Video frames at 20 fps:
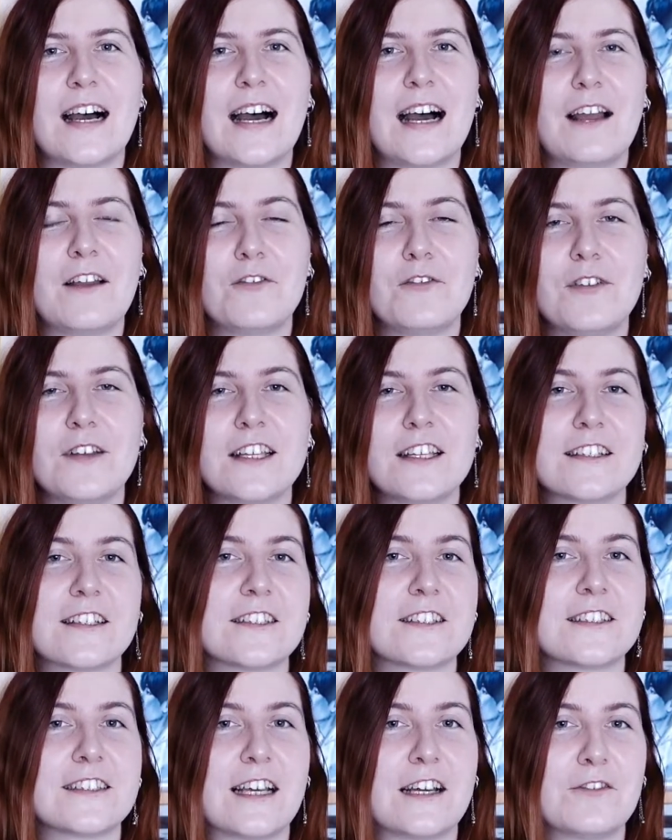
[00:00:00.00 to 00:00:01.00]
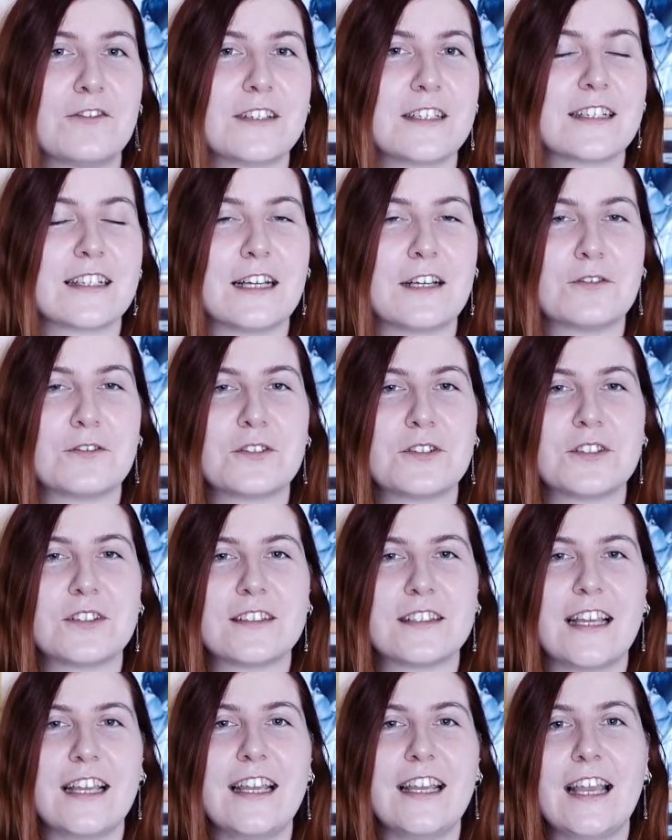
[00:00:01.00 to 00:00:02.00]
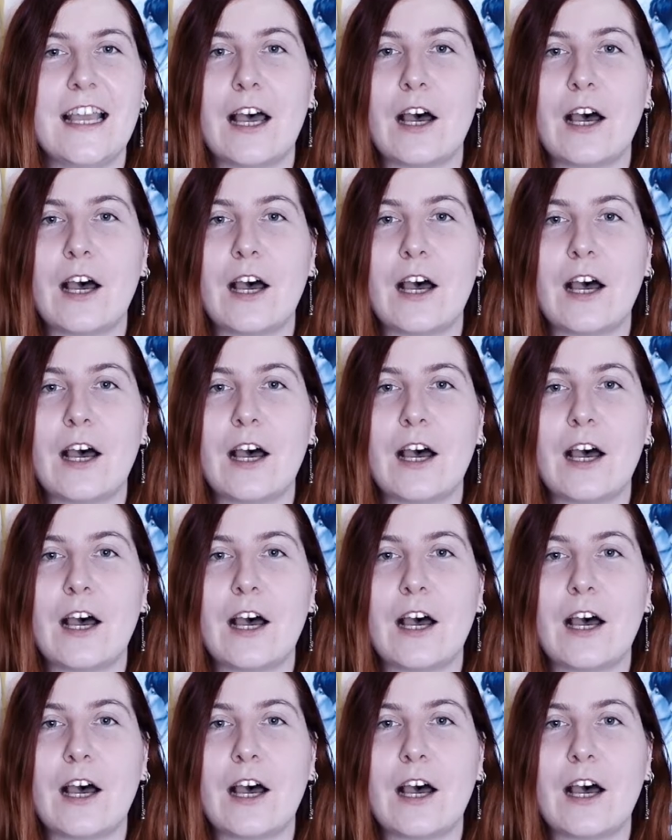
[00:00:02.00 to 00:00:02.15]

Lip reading: I think there's nothing left to say.